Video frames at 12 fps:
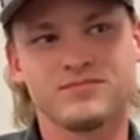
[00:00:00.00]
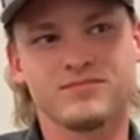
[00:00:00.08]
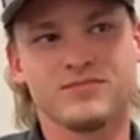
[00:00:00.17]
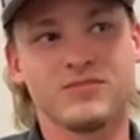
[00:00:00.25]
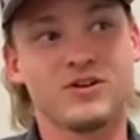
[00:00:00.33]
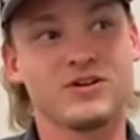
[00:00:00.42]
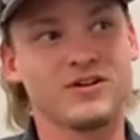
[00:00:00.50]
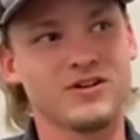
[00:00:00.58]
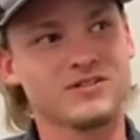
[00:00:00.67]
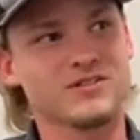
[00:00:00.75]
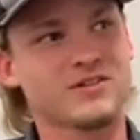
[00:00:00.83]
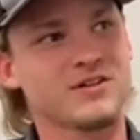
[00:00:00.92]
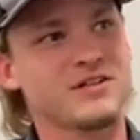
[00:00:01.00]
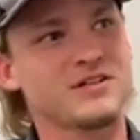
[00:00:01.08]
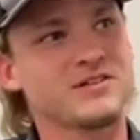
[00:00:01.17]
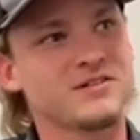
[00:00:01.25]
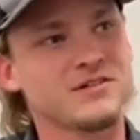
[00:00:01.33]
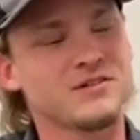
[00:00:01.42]
Well, I started
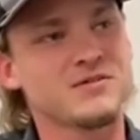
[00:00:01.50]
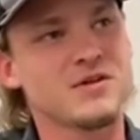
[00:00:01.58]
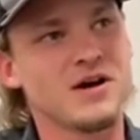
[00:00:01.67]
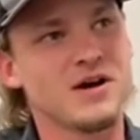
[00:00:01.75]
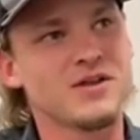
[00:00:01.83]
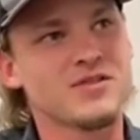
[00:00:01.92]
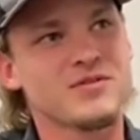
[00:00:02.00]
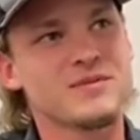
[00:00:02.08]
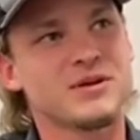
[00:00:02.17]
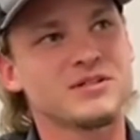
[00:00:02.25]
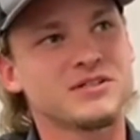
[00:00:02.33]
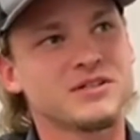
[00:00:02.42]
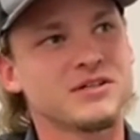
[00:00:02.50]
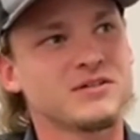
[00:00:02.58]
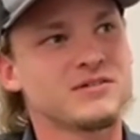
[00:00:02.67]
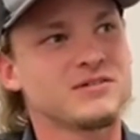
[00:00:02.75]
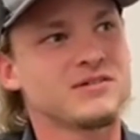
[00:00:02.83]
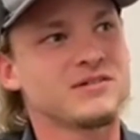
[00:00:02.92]
here 3 months
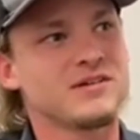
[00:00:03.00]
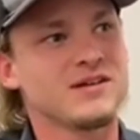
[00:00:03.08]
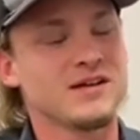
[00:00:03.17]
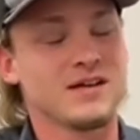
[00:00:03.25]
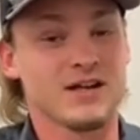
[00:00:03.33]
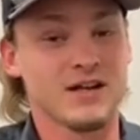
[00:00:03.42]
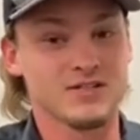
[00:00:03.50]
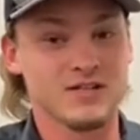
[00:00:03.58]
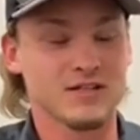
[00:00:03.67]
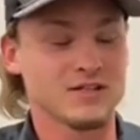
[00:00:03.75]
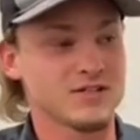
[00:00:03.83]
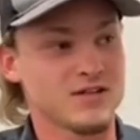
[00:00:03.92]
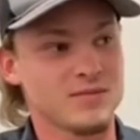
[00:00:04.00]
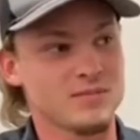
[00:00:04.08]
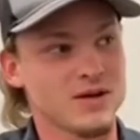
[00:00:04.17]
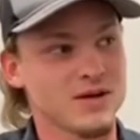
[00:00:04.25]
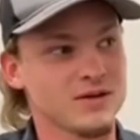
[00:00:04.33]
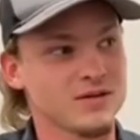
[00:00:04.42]
ago, and I actually got the job
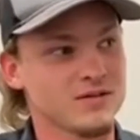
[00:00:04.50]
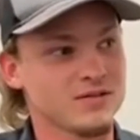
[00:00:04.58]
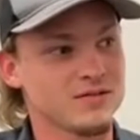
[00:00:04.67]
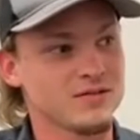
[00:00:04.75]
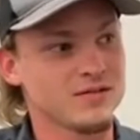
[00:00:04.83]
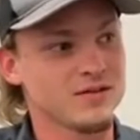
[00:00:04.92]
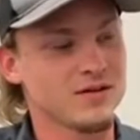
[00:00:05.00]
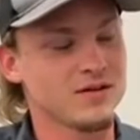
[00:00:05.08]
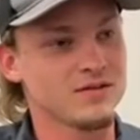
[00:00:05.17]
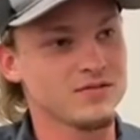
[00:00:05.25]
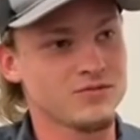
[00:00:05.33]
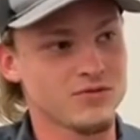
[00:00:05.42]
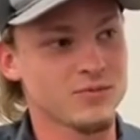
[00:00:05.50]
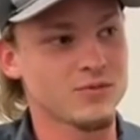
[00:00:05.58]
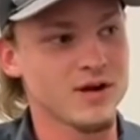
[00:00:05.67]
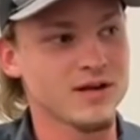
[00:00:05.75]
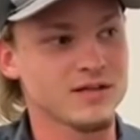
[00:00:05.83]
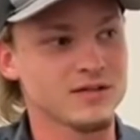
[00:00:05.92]
from
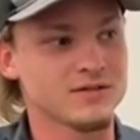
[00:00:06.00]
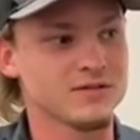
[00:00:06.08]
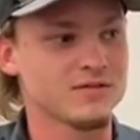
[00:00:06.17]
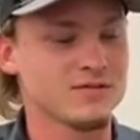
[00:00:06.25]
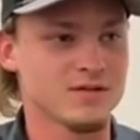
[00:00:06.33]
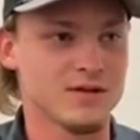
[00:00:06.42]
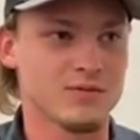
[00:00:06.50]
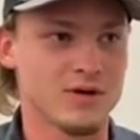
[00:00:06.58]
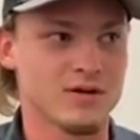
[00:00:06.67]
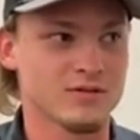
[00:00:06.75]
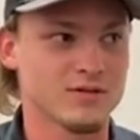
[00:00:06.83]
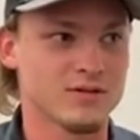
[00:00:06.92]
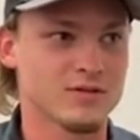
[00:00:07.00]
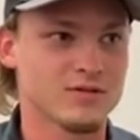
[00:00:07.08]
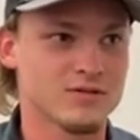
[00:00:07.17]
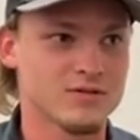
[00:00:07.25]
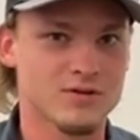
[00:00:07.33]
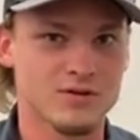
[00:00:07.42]
Ranken. They went out
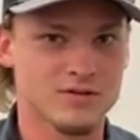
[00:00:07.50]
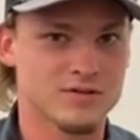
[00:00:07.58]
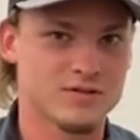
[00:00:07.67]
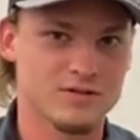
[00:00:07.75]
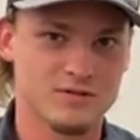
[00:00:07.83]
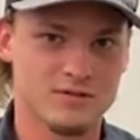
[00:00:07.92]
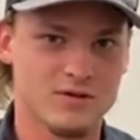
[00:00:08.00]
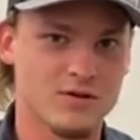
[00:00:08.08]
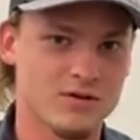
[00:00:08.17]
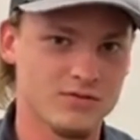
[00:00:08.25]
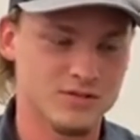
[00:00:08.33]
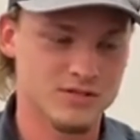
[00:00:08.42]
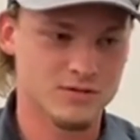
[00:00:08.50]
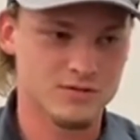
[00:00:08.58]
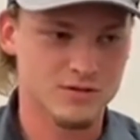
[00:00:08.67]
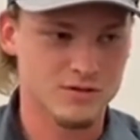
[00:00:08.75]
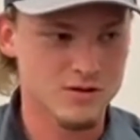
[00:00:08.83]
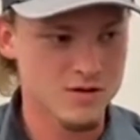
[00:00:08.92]
there, talked to all of us out
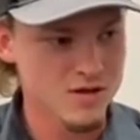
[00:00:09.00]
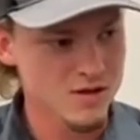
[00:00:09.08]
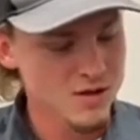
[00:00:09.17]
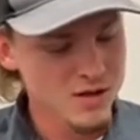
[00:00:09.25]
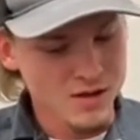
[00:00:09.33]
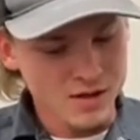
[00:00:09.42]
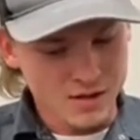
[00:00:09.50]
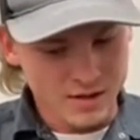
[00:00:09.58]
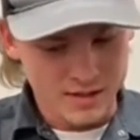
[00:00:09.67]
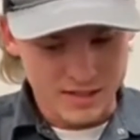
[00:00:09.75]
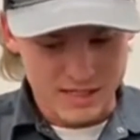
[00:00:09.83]
there, and he